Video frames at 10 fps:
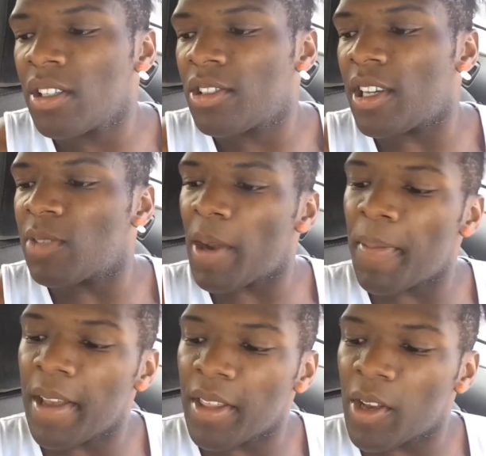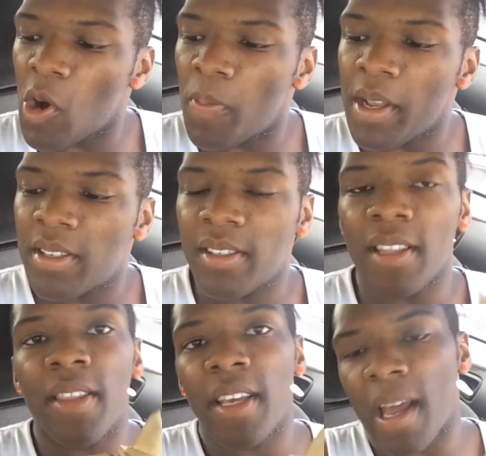So I spray painted the gold pieces
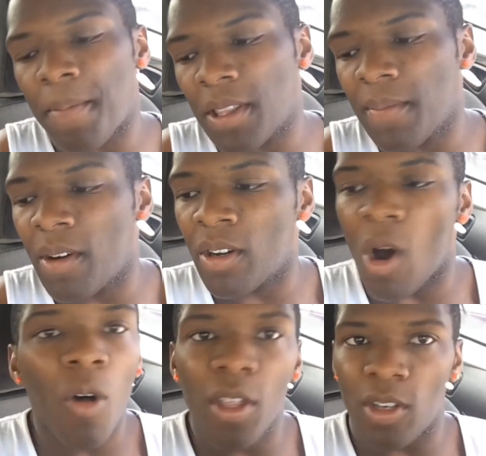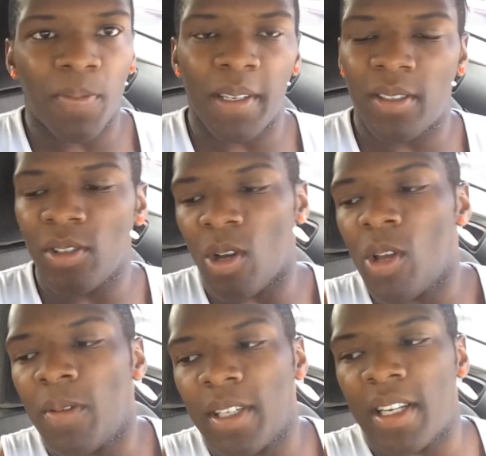and then I put them on. Only those pieces. Those are the
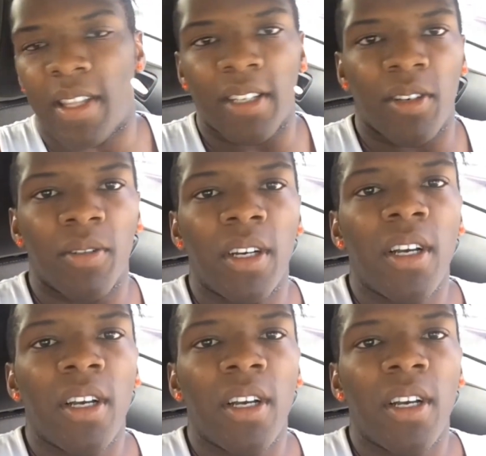only ones I did that to.